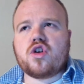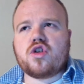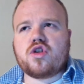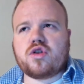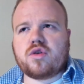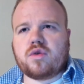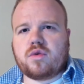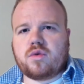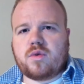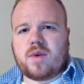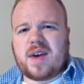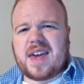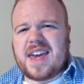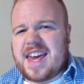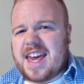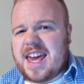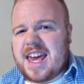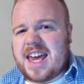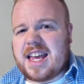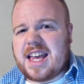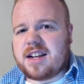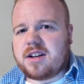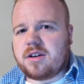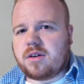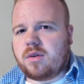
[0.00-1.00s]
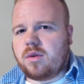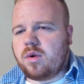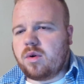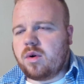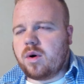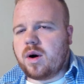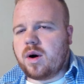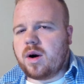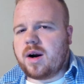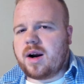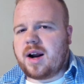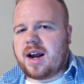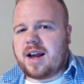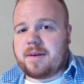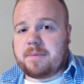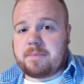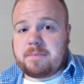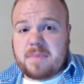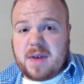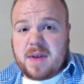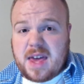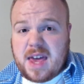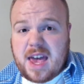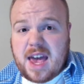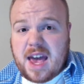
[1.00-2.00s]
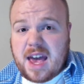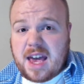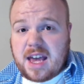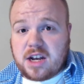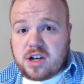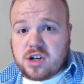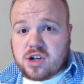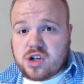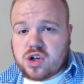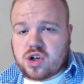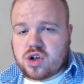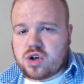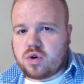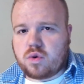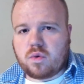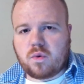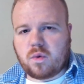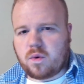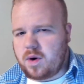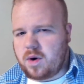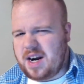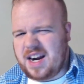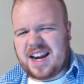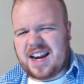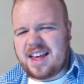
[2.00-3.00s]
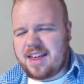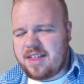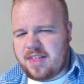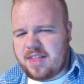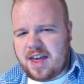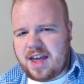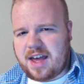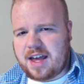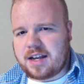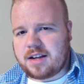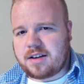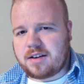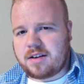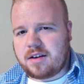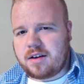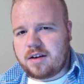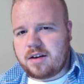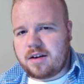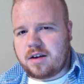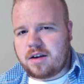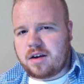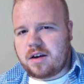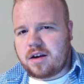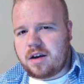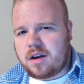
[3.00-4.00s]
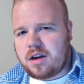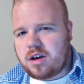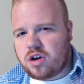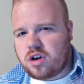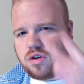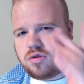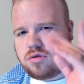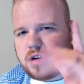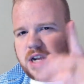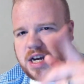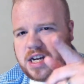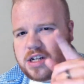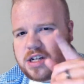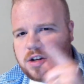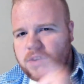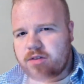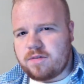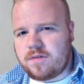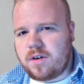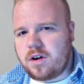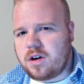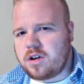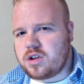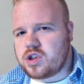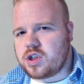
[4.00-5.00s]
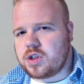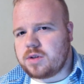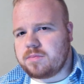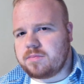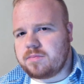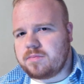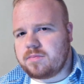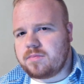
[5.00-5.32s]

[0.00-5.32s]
through heat or pH or any of that, you change its function.